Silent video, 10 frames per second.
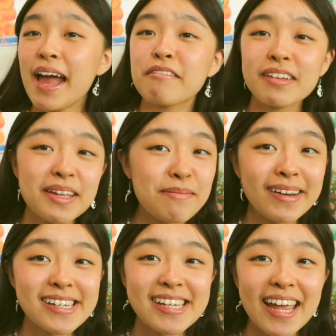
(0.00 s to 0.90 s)
I really
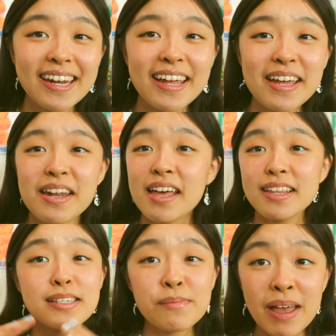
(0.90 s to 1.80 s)
appreciate it.
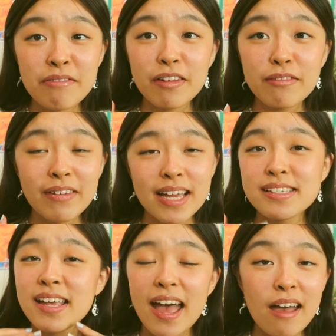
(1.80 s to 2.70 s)
This is my full
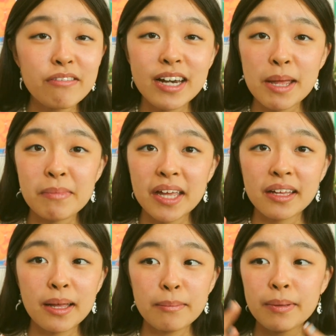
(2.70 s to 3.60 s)
face, everyday
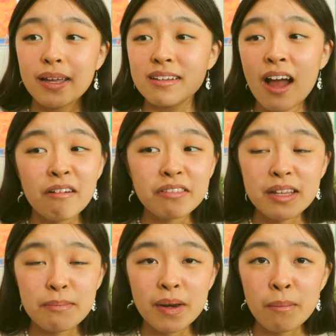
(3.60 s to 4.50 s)
makeup. Not
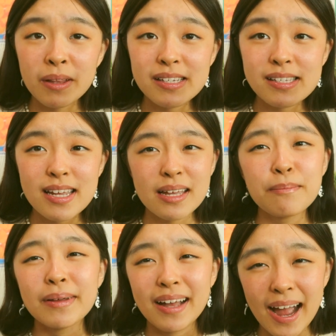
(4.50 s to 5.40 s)
really minimalistic,
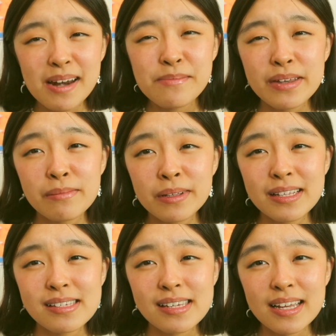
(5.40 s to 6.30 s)
but kind of
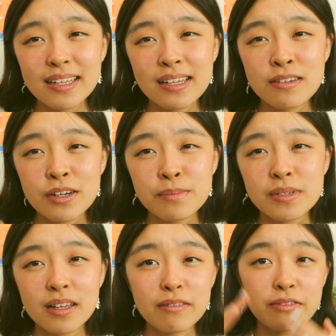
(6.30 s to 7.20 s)
minimalistic in terms
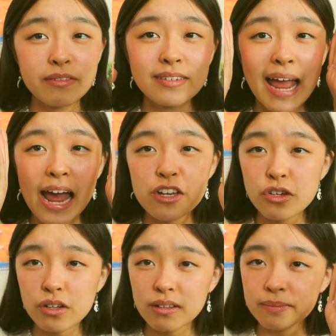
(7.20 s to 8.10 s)
of
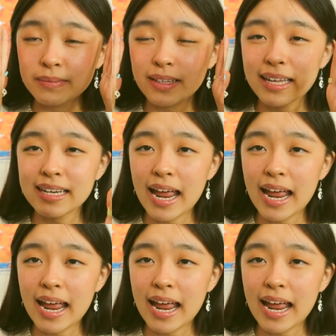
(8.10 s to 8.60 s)
natural, looking